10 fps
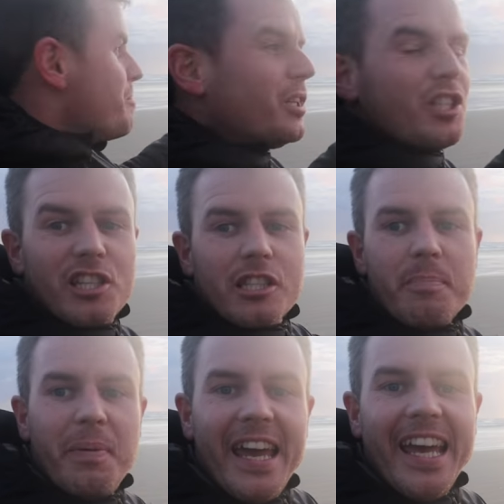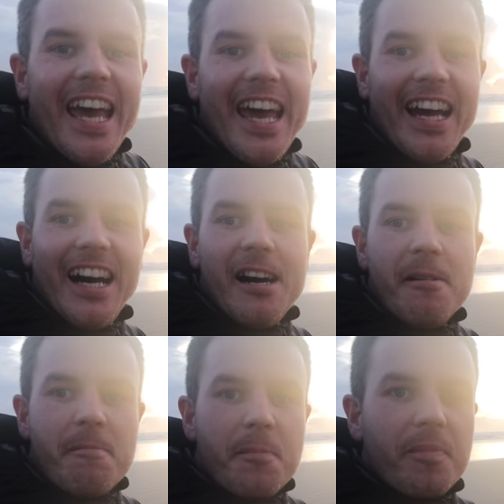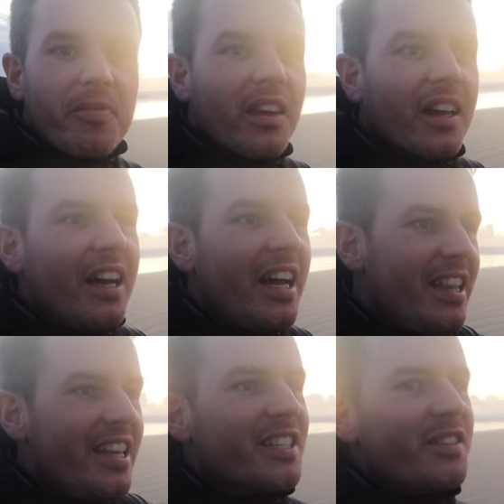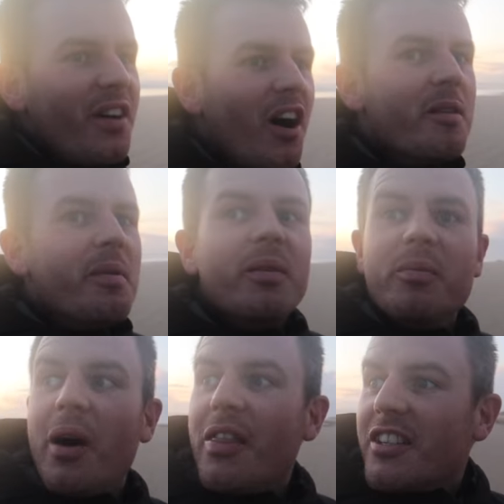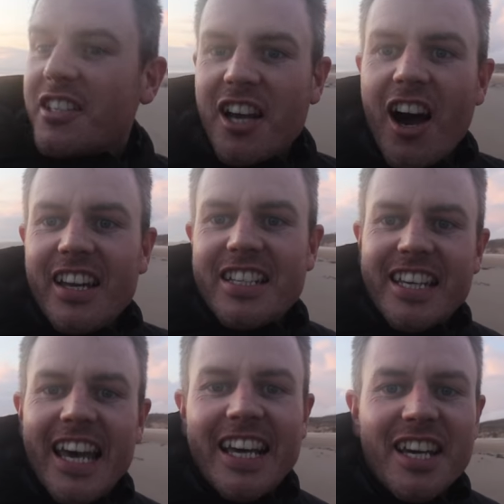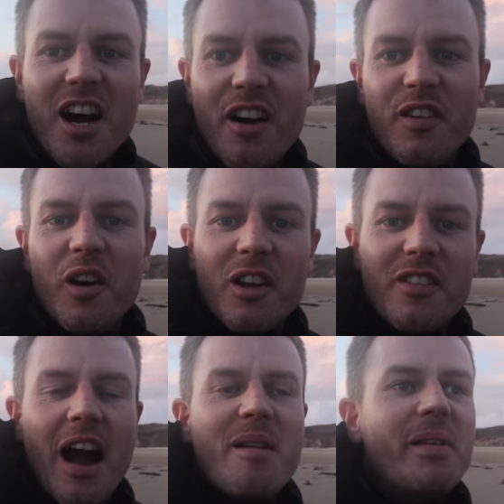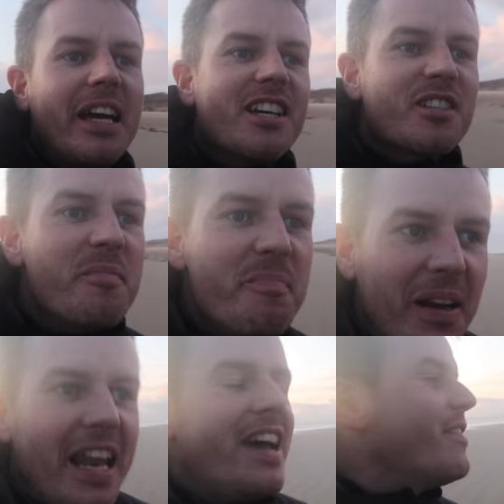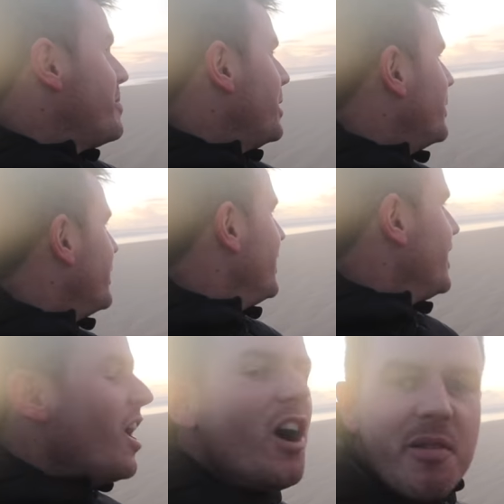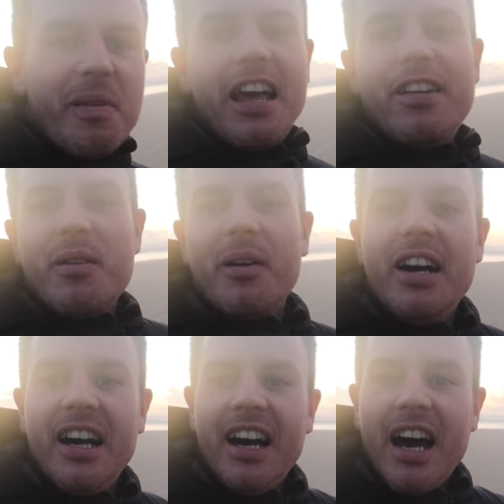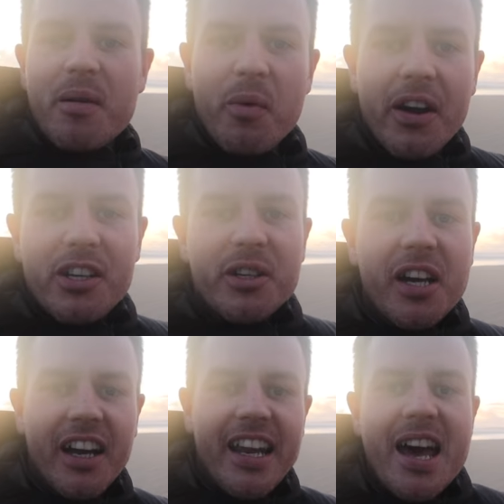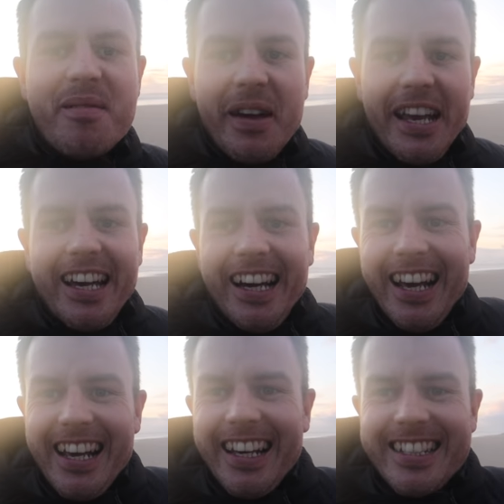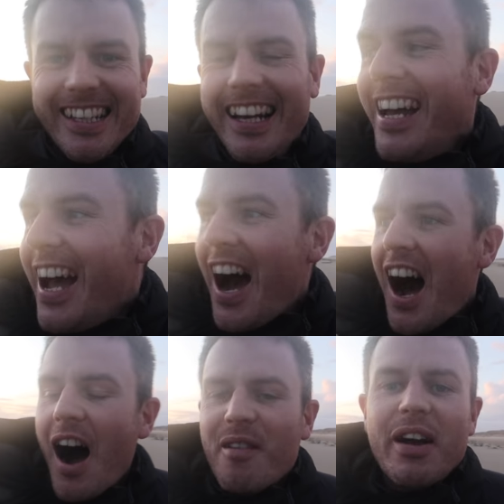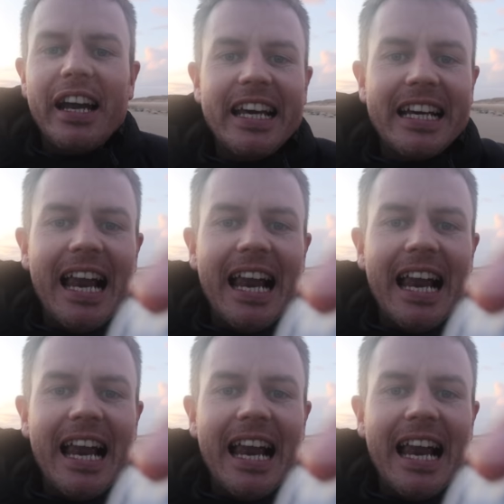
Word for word: But just to be here in this environment when the sky is kicking off all around me is unbelievable. Unbelievable. And I'm worried you can't hear me. It's, I'm really